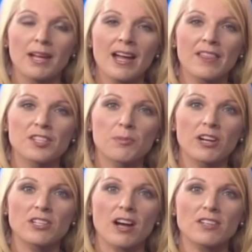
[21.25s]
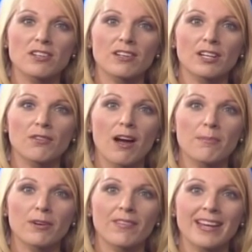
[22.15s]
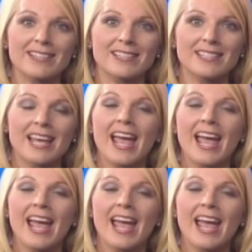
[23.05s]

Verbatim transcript: This morning, Dr. Khurram Pervaiz is